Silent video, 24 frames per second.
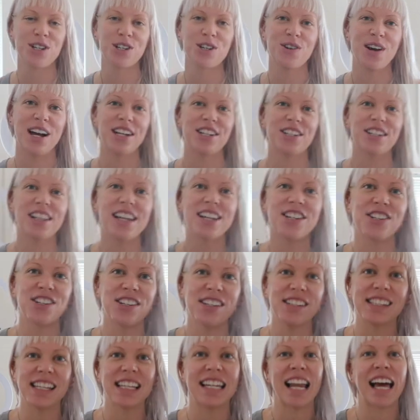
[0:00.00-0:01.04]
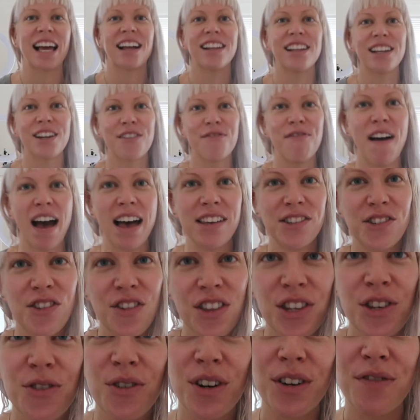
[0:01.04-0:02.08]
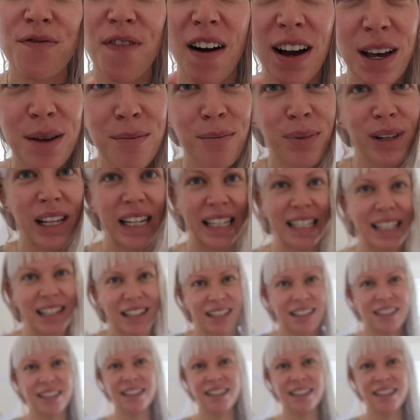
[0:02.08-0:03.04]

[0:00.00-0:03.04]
congratulations and I clicked faster than you could fucking blink.